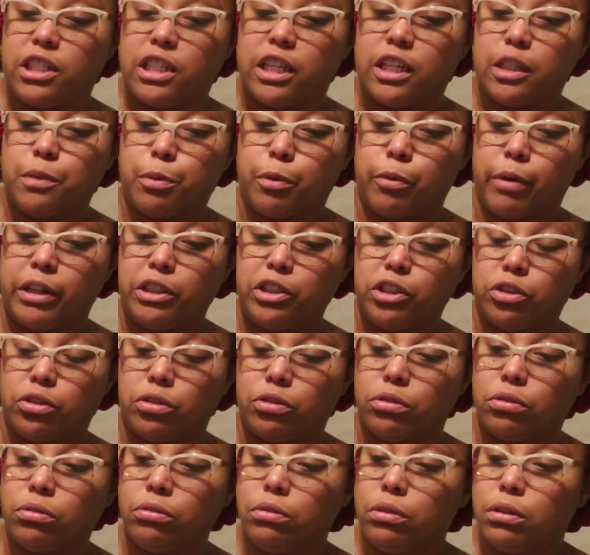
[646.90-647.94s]

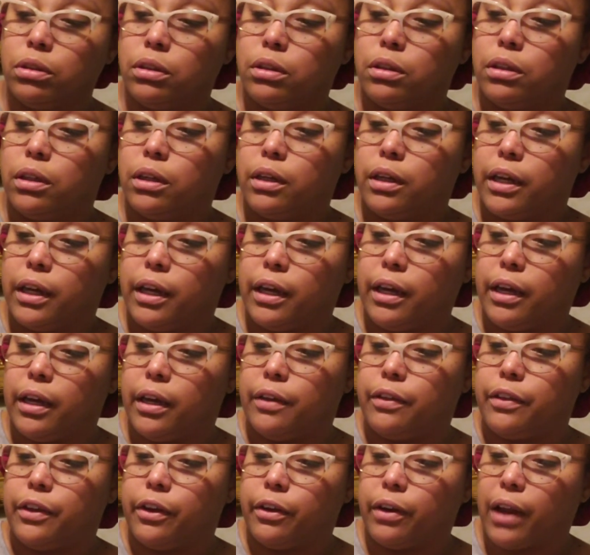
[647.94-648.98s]
inspirational
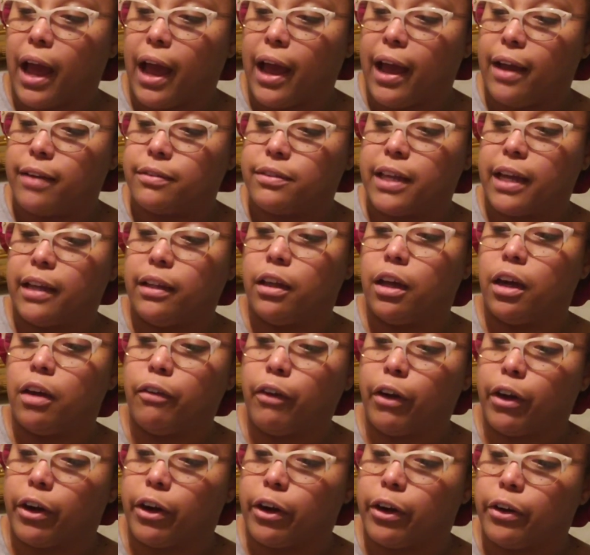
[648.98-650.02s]
in their lives. They
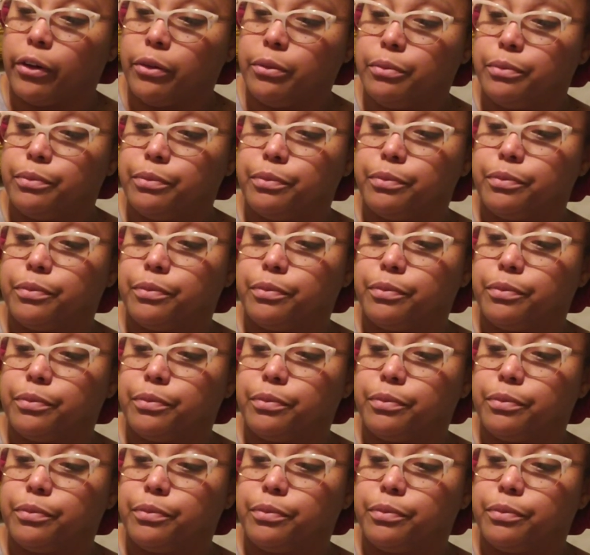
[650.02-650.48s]
love her.